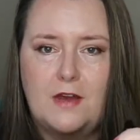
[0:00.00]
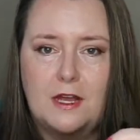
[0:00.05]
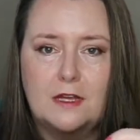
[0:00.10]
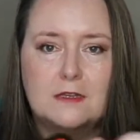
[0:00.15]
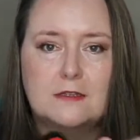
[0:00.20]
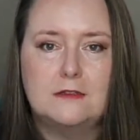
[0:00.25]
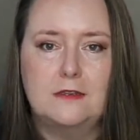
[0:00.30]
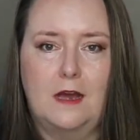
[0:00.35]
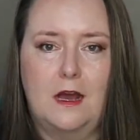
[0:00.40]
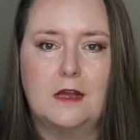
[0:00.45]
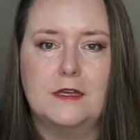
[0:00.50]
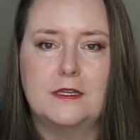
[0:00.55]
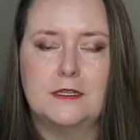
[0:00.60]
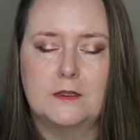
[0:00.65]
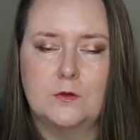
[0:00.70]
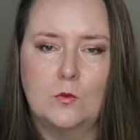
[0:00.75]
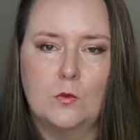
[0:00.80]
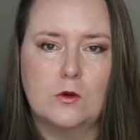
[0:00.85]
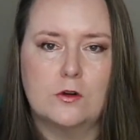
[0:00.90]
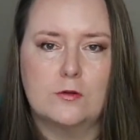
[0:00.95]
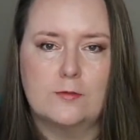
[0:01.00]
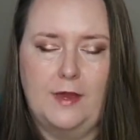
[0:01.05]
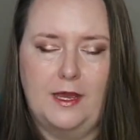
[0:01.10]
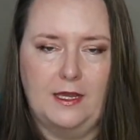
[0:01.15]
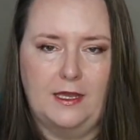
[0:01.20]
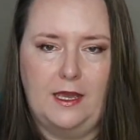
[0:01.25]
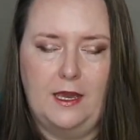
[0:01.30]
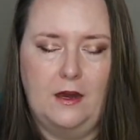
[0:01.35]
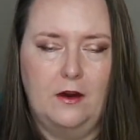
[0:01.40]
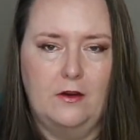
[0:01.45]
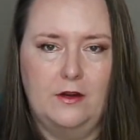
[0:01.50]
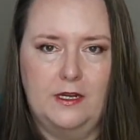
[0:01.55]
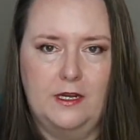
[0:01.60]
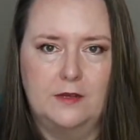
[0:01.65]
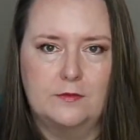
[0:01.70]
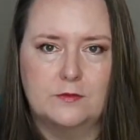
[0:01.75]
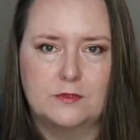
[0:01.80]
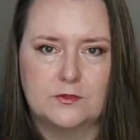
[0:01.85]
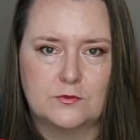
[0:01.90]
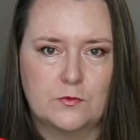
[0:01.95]
I could not get the water back out. And
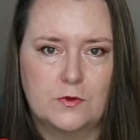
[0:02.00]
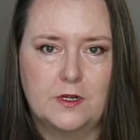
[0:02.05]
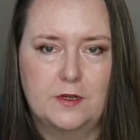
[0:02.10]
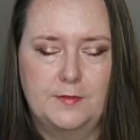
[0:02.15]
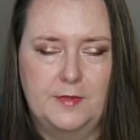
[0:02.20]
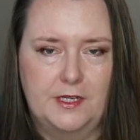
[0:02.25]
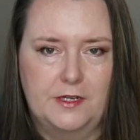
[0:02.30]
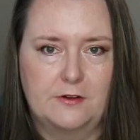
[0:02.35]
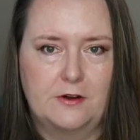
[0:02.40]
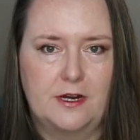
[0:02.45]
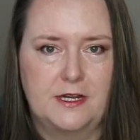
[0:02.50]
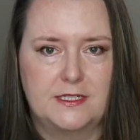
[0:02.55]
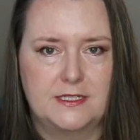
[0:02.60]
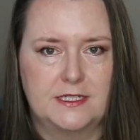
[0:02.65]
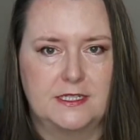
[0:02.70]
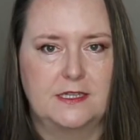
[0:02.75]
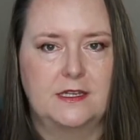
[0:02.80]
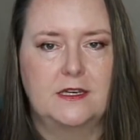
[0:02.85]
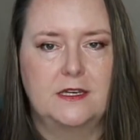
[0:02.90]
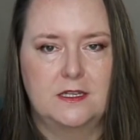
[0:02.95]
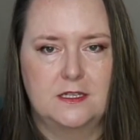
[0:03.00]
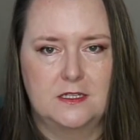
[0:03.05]
it was running me crazy.